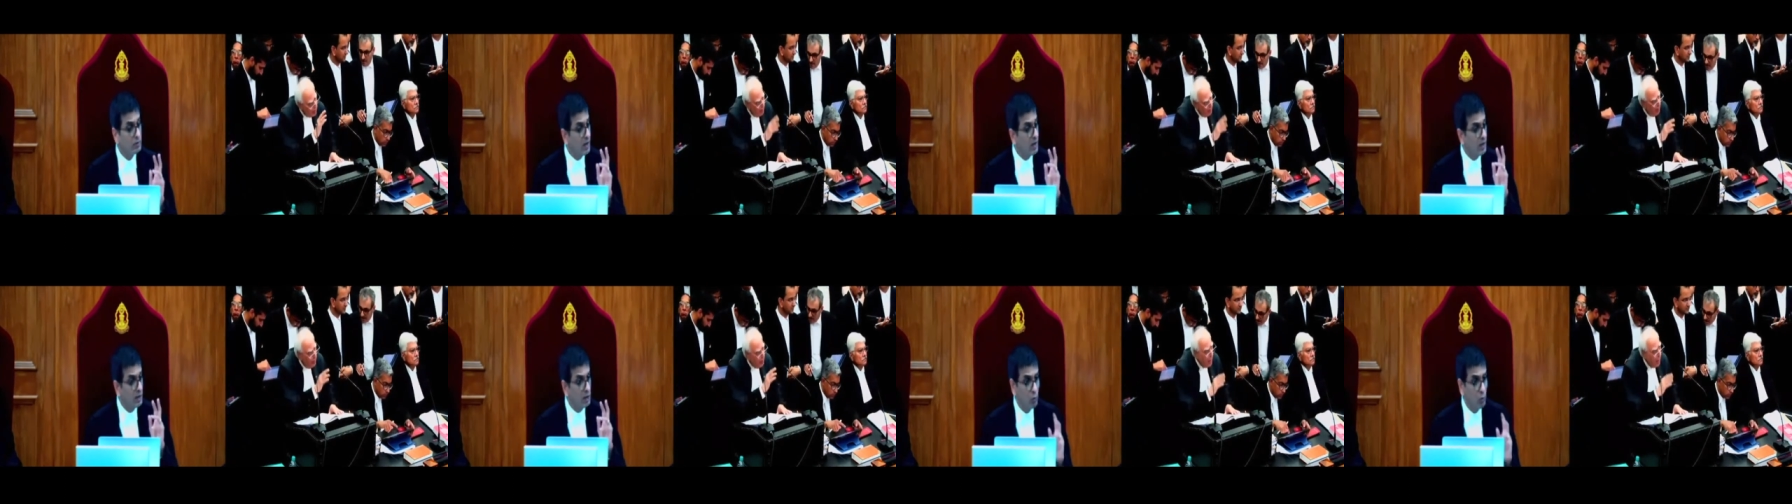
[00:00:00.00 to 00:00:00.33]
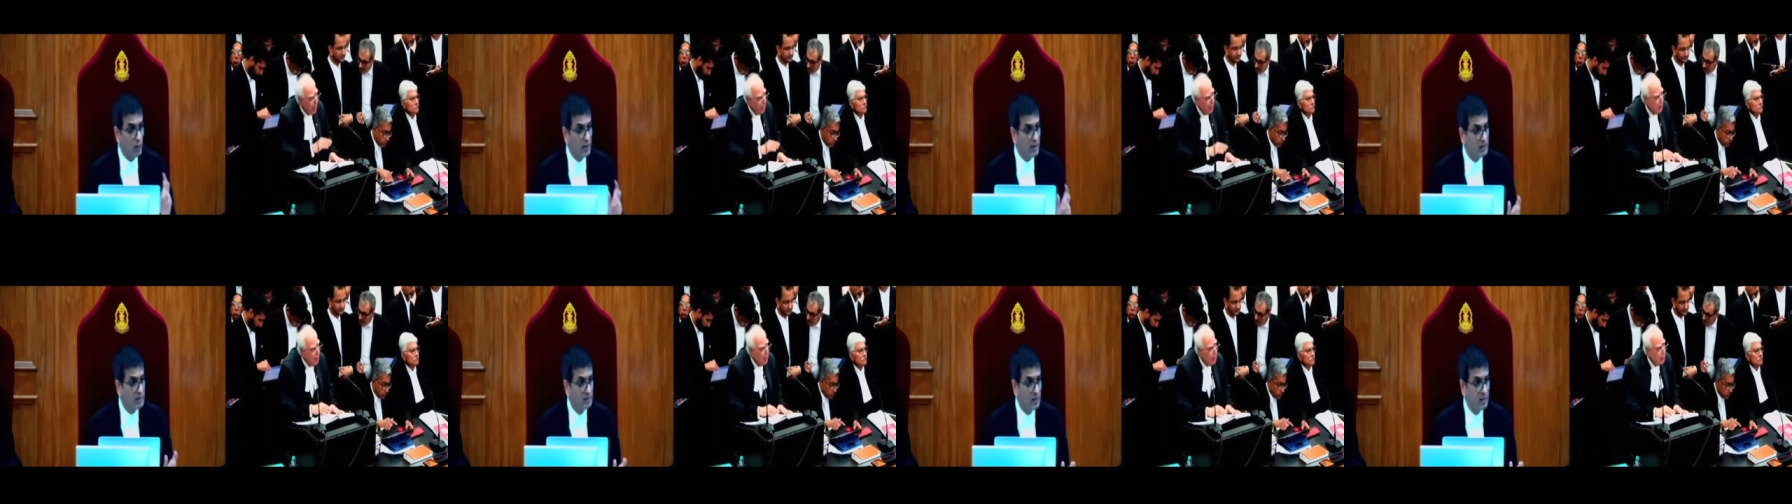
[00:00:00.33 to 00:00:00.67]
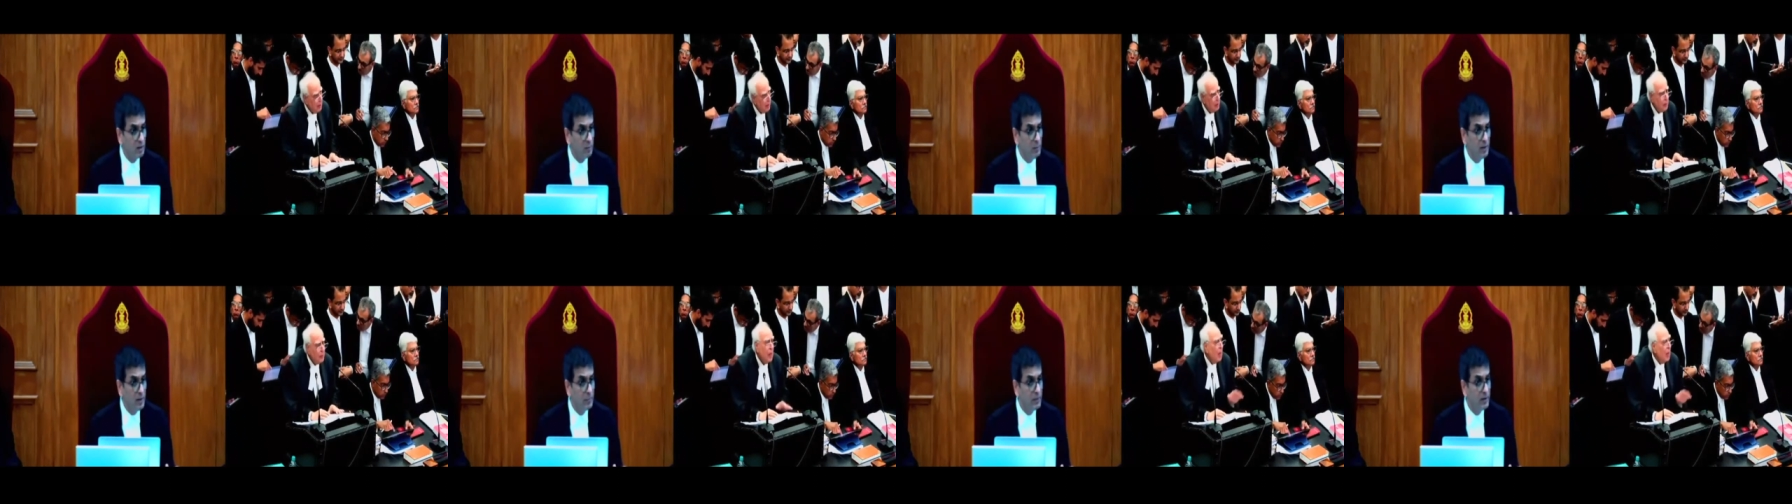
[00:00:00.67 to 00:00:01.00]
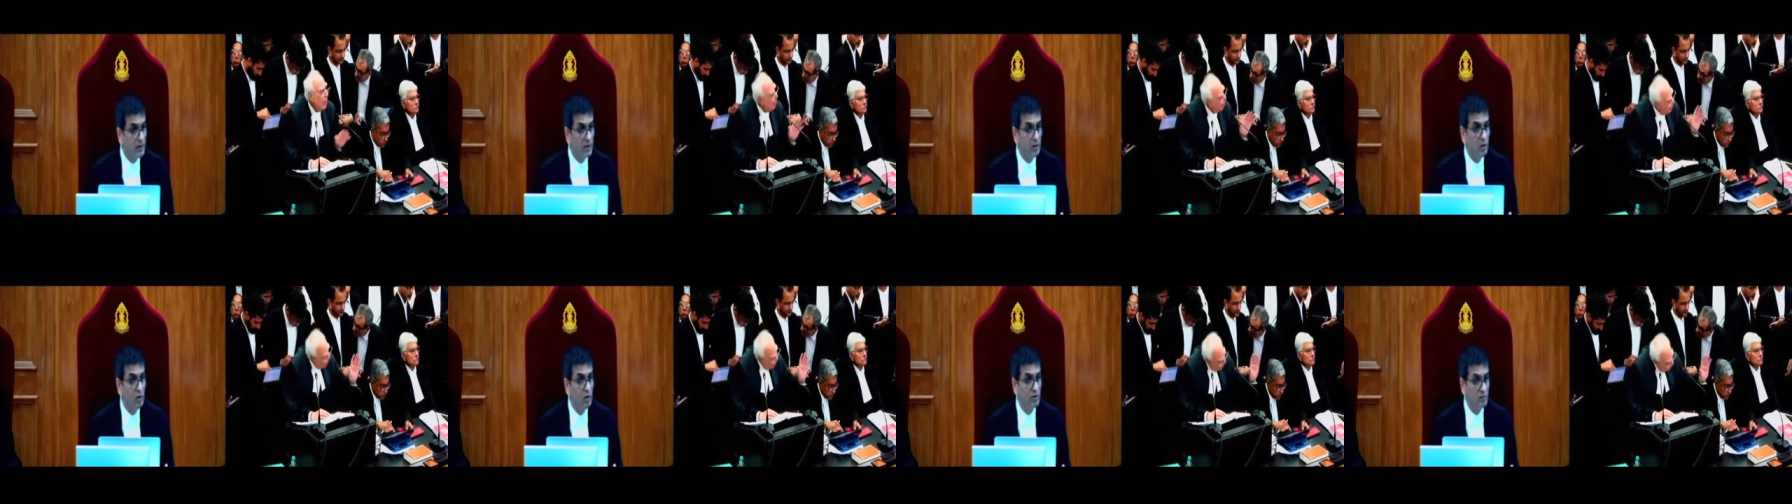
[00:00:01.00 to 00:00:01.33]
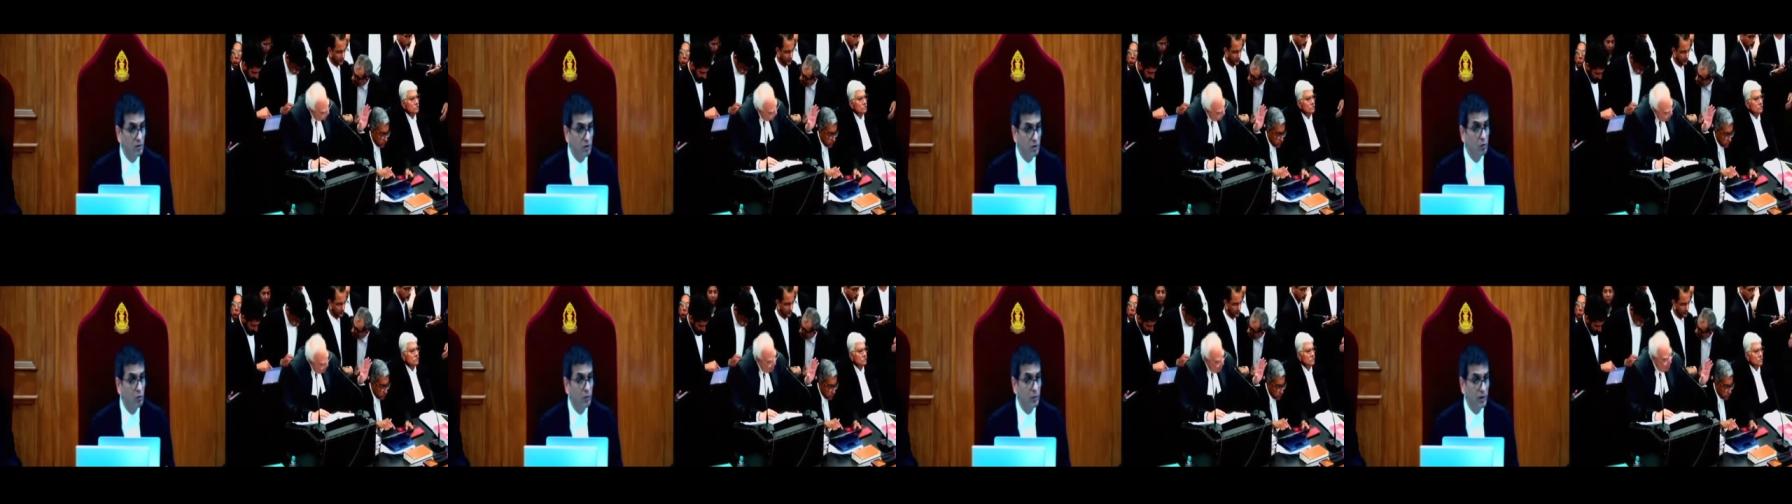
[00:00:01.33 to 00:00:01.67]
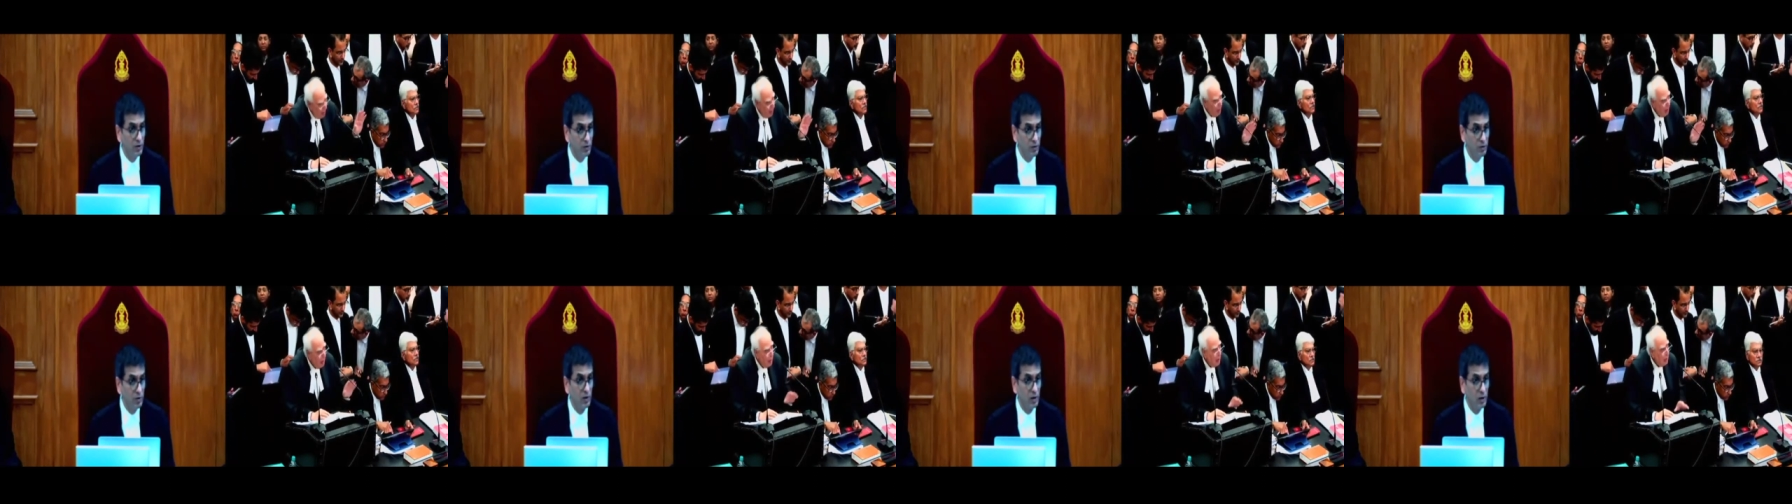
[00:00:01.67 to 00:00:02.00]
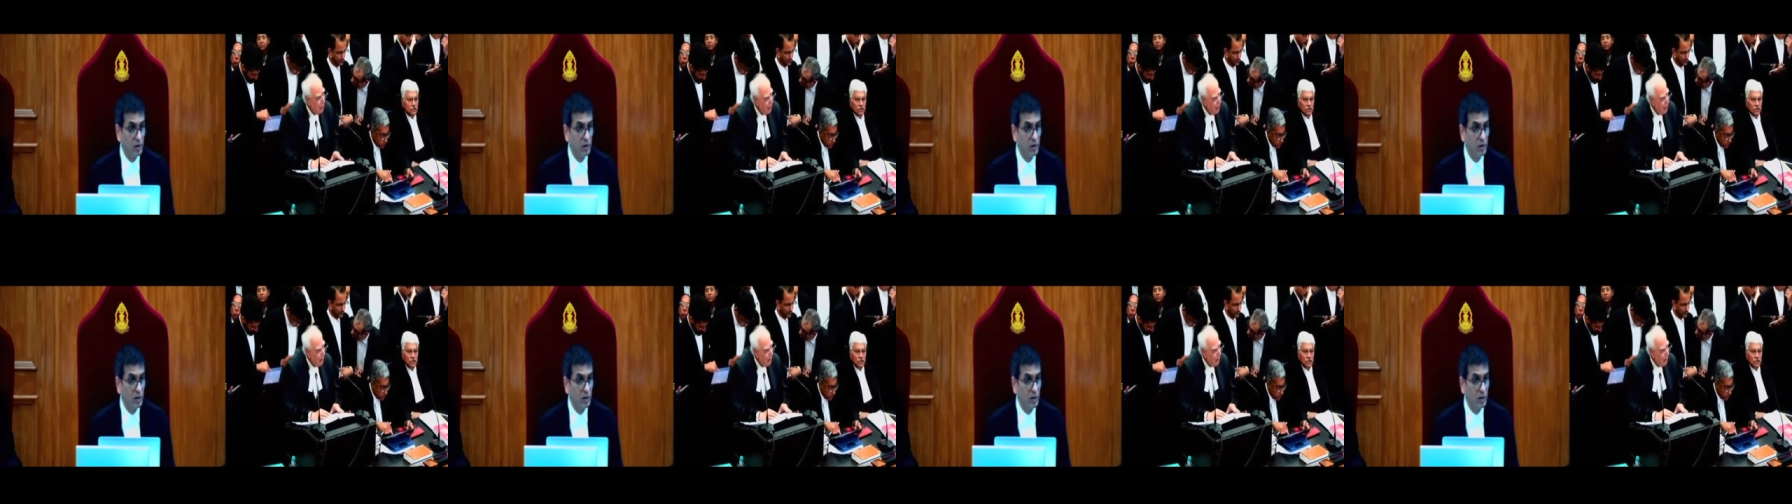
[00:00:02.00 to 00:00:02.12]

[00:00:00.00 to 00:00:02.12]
Because otherwise there'll be a peculiar situation.